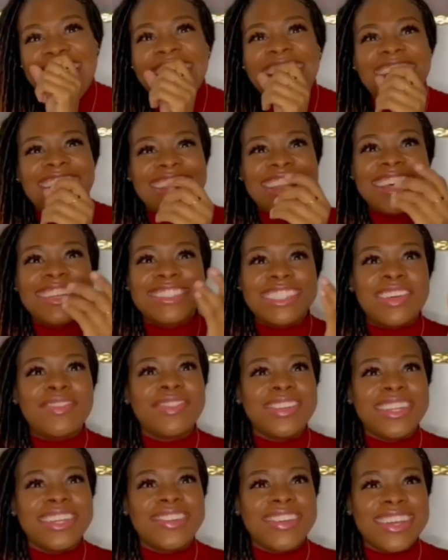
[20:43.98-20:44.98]
That's
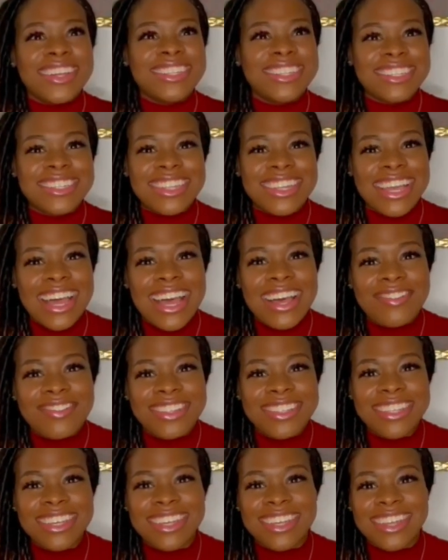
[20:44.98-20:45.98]
definitely the craziest thing I ever
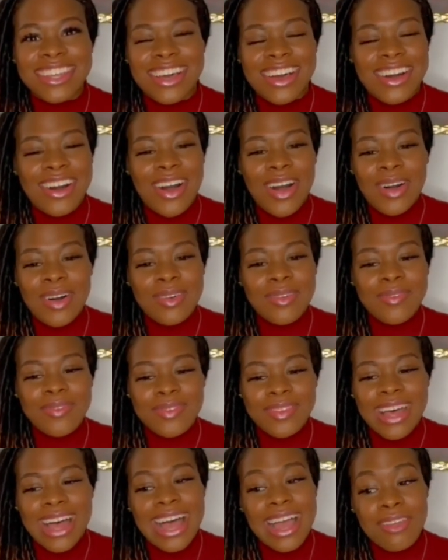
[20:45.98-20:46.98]
did.
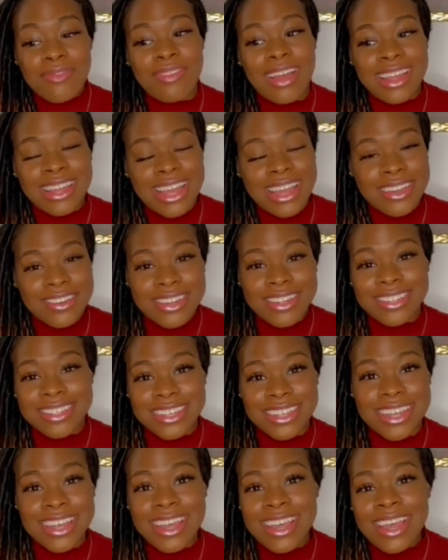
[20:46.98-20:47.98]
I find that
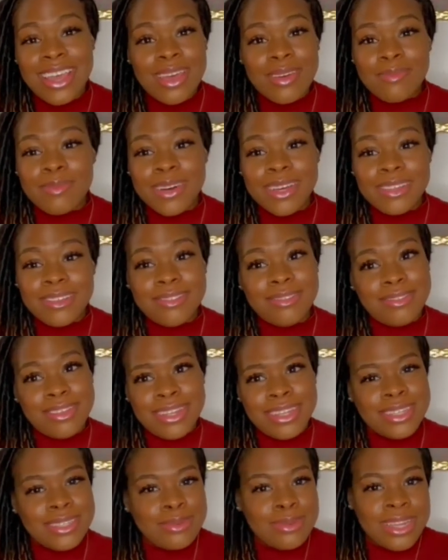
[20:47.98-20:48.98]
crazy, but it
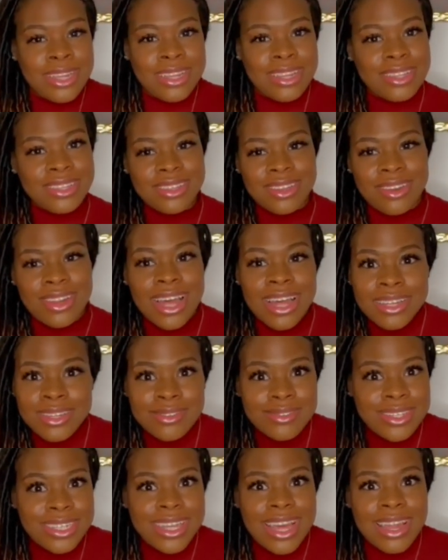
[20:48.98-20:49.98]
is what it is. Girl gotta do
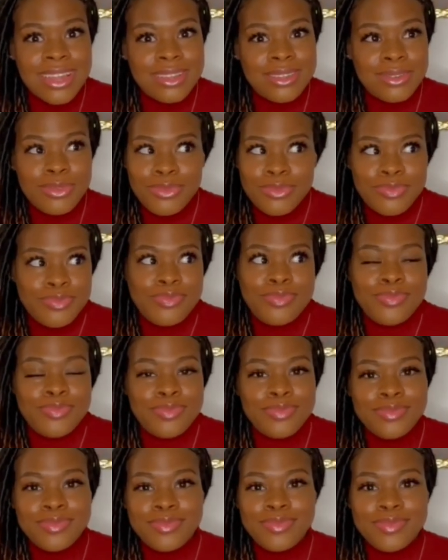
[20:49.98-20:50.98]
what she gotta do.
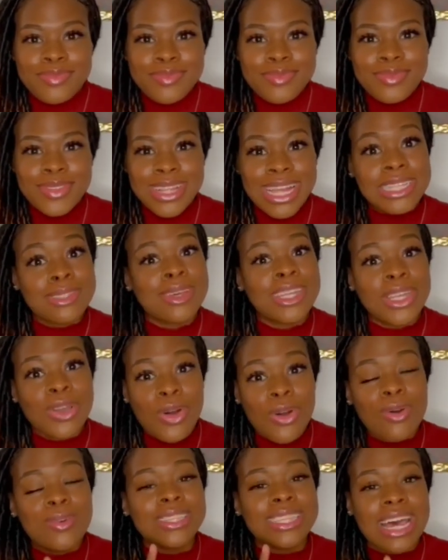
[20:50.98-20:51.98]
That's why you
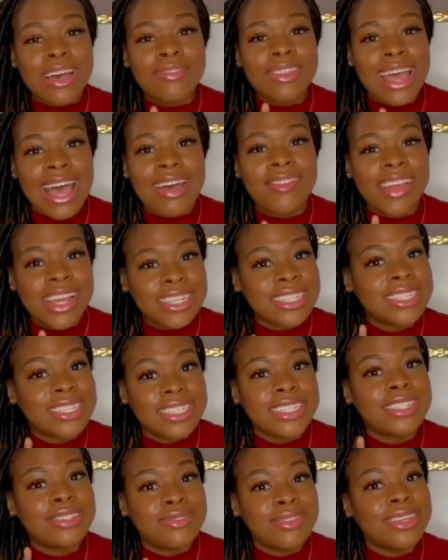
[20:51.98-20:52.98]
always have to have extra
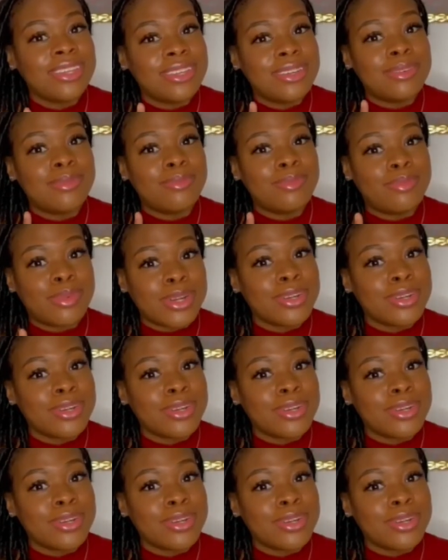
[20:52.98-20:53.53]
tissue in your purse,